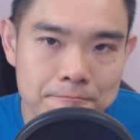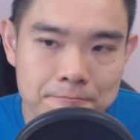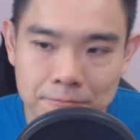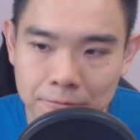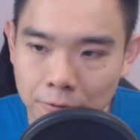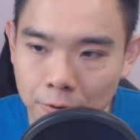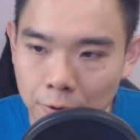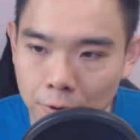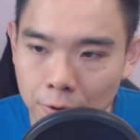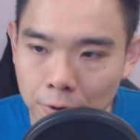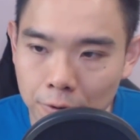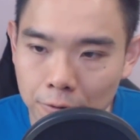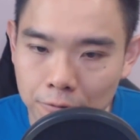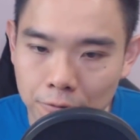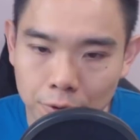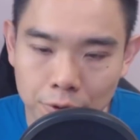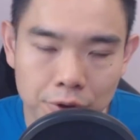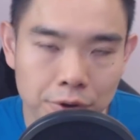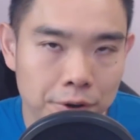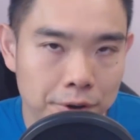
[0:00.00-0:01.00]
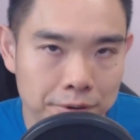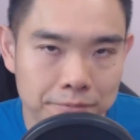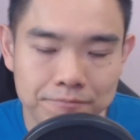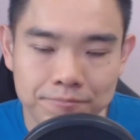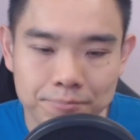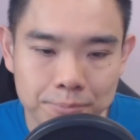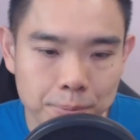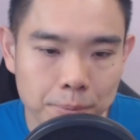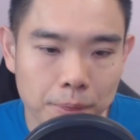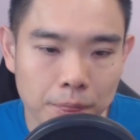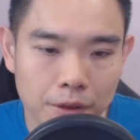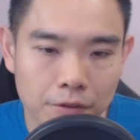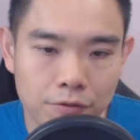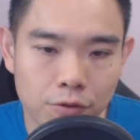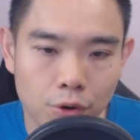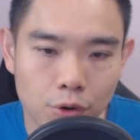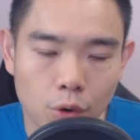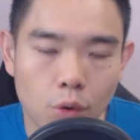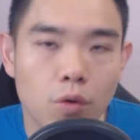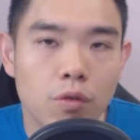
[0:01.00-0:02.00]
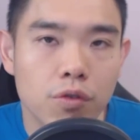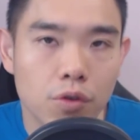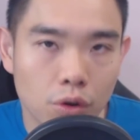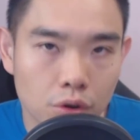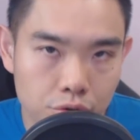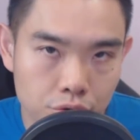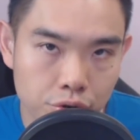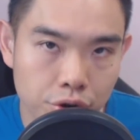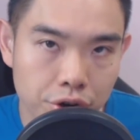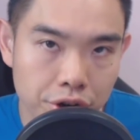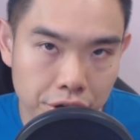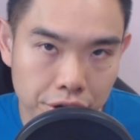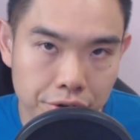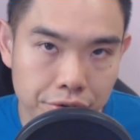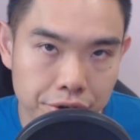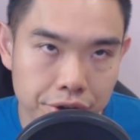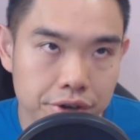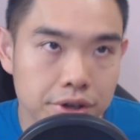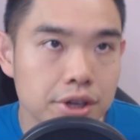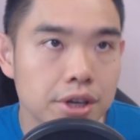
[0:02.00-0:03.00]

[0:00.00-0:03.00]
For your overall trading career.